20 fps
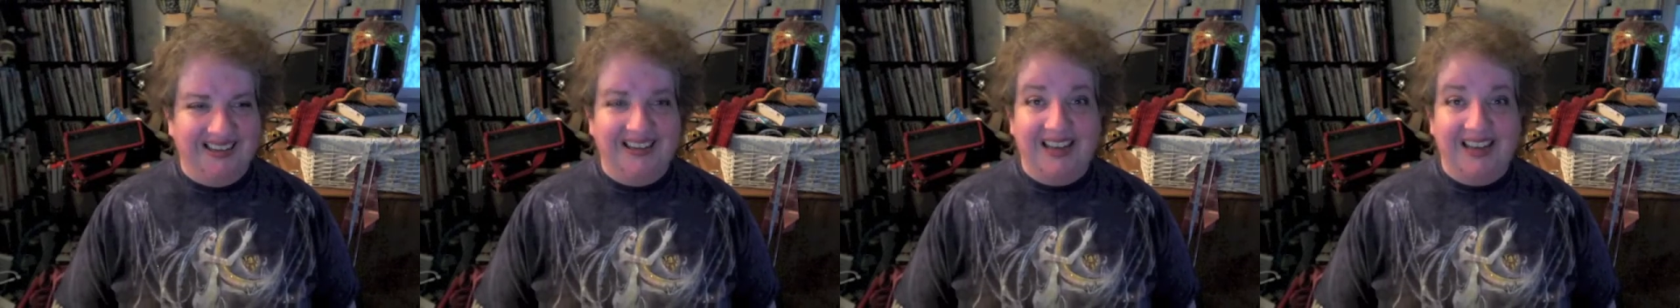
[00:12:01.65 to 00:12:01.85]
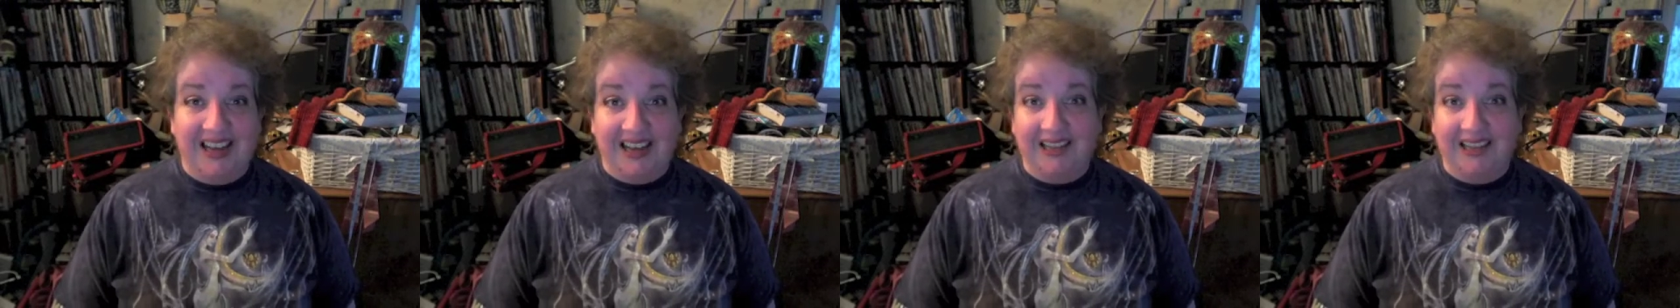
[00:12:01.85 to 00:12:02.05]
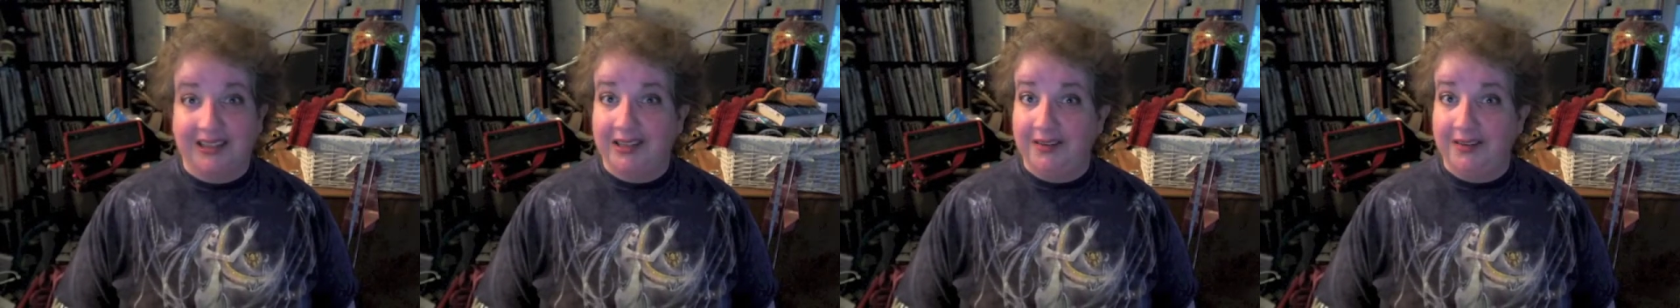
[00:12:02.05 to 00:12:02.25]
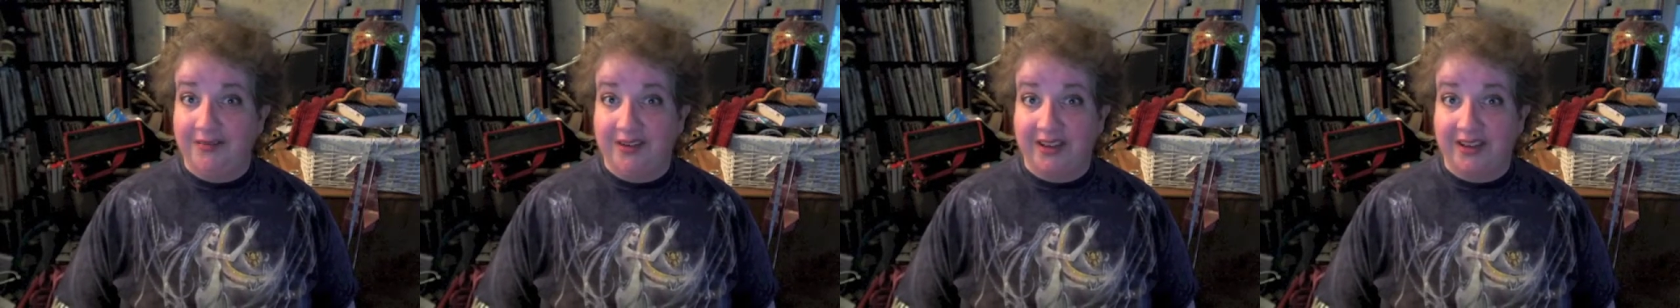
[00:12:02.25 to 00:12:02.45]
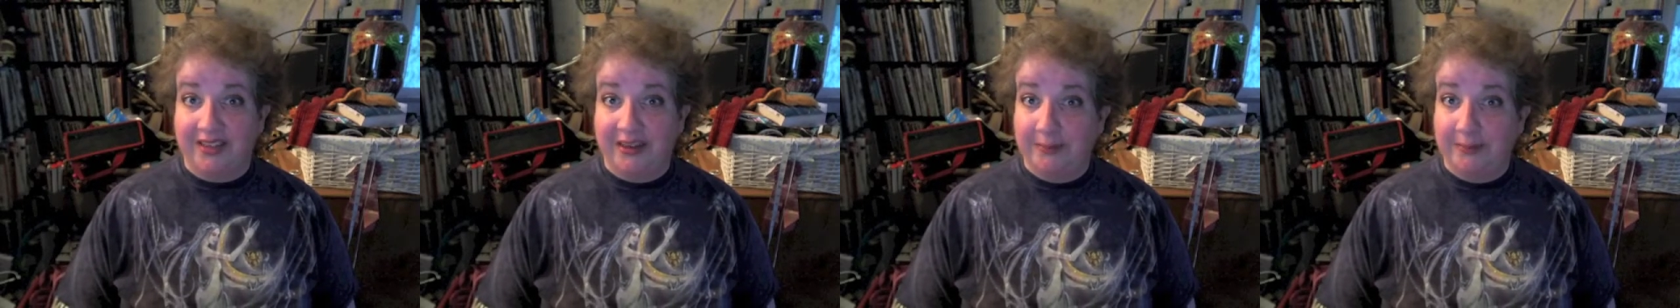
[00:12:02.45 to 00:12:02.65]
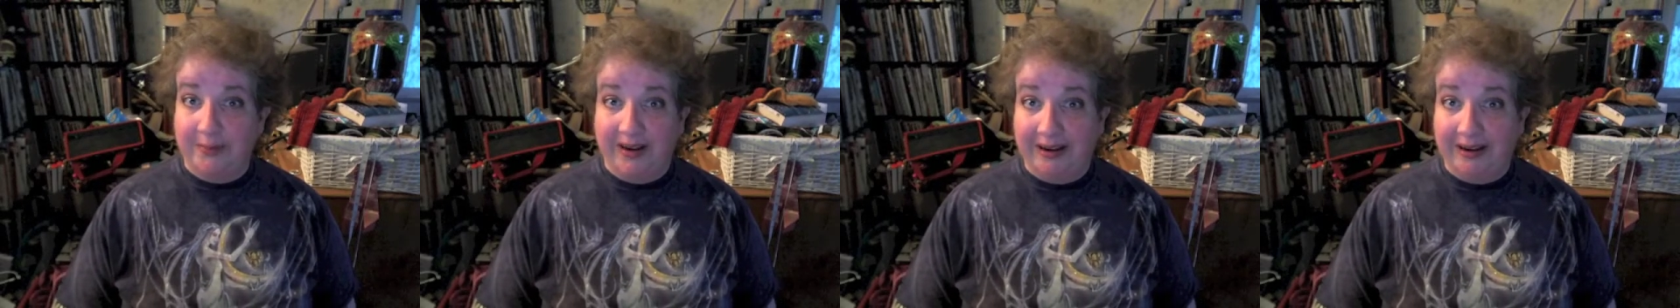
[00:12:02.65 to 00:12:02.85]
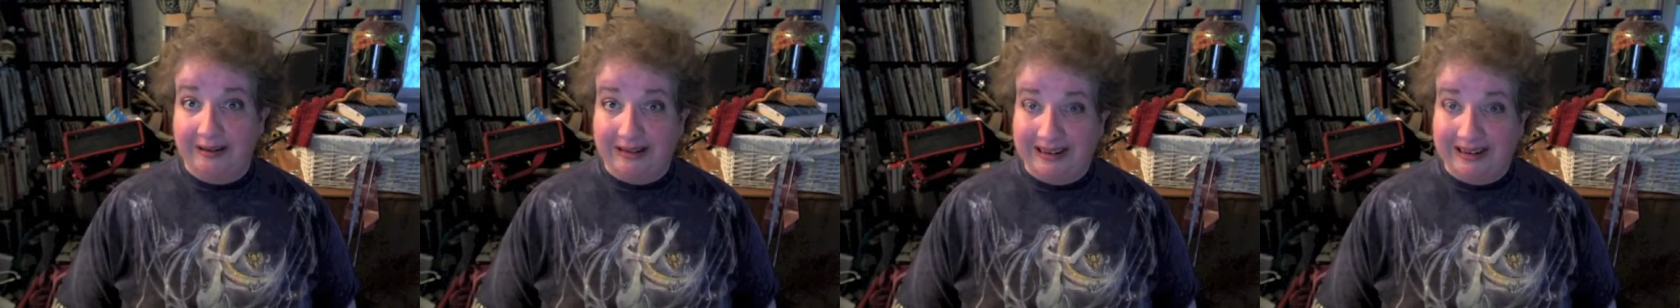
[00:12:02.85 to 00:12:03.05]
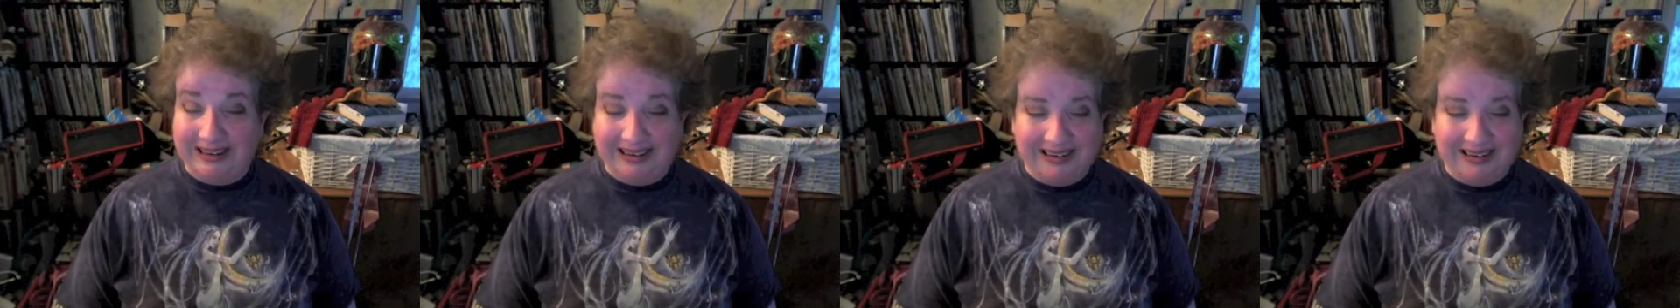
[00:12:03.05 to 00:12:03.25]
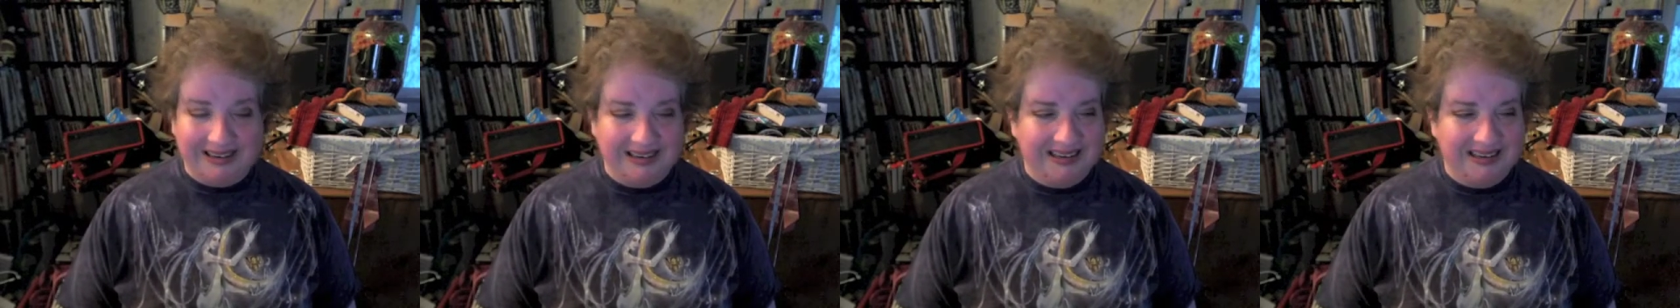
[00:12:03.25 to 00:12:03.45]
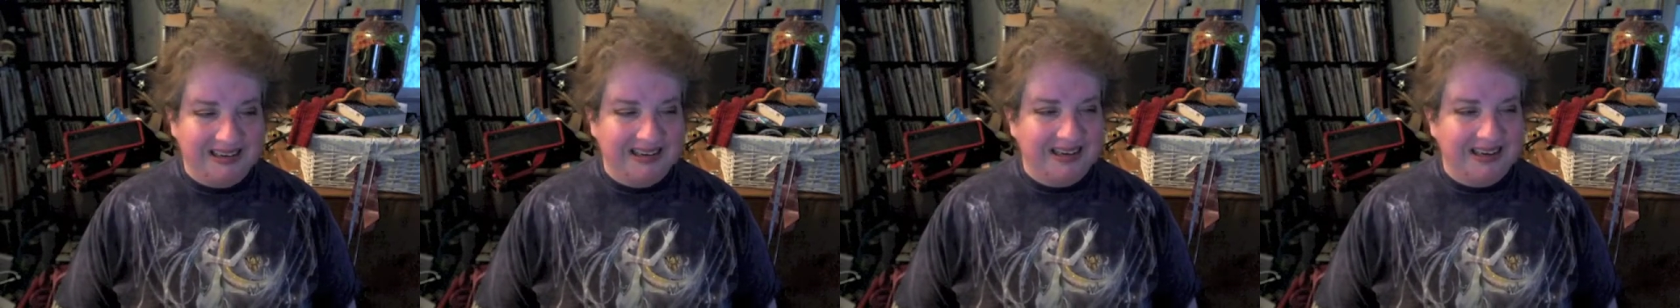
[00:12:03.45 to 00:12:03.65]
and leave nothing behind.
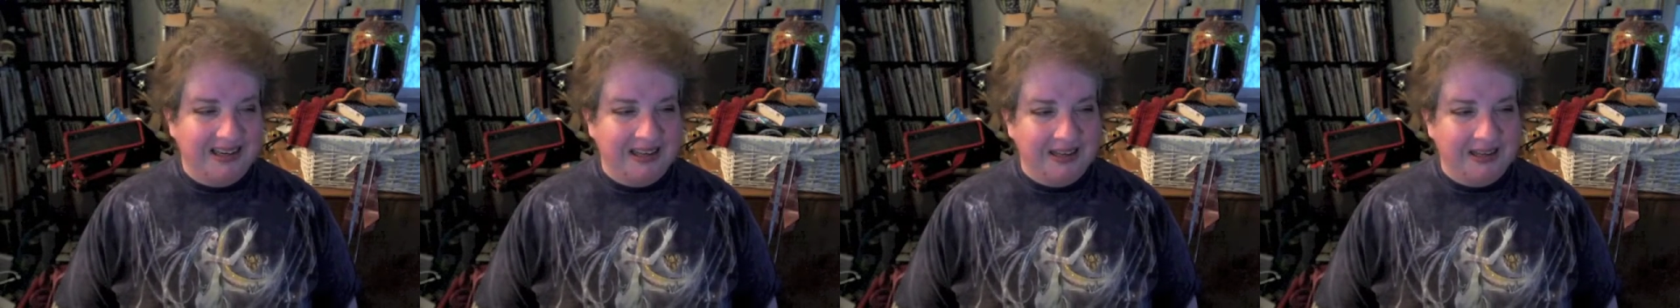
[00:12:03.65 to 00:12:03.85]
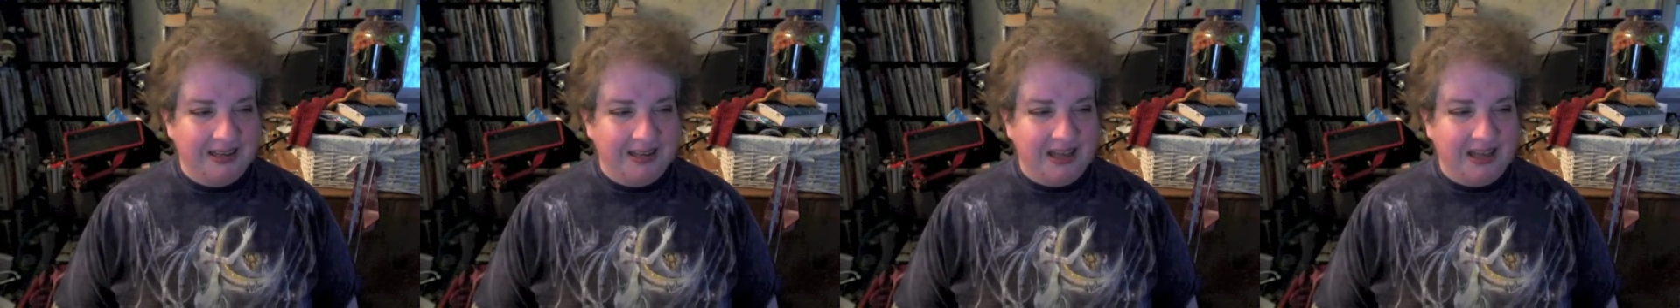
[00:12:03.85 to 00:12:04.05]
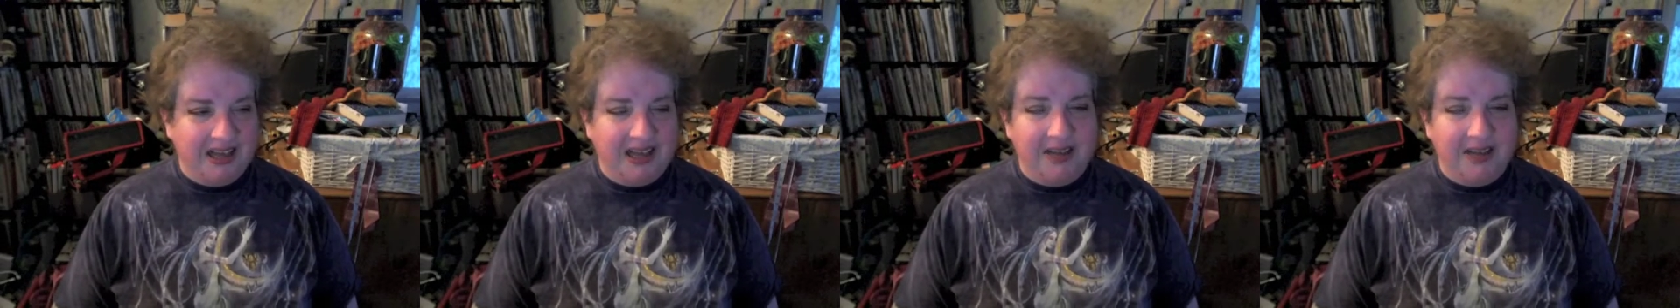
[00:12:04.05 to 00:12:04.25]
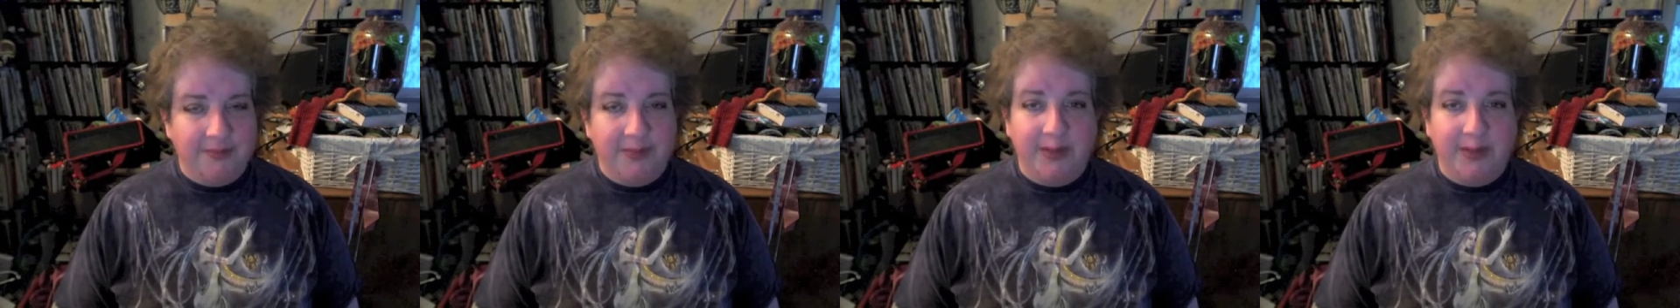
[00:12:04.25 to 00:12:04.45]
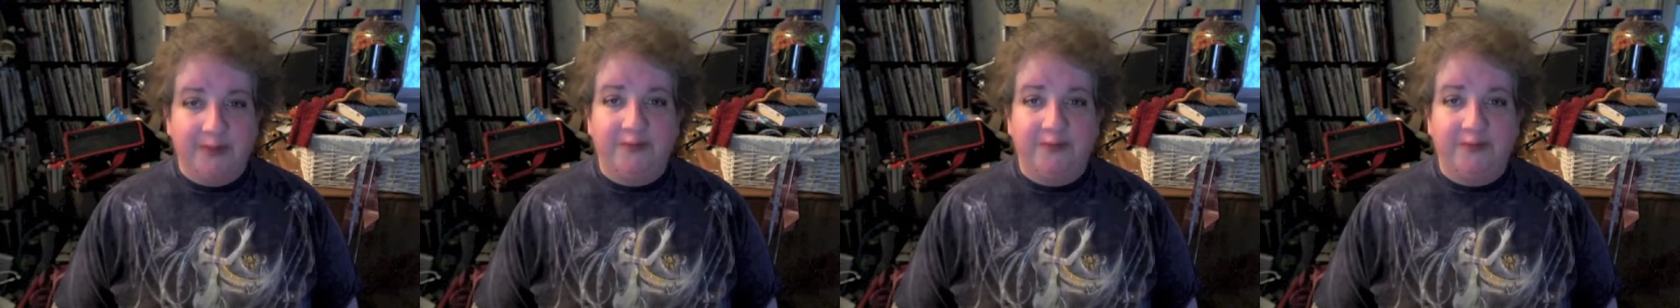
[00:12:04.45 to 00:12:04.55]
The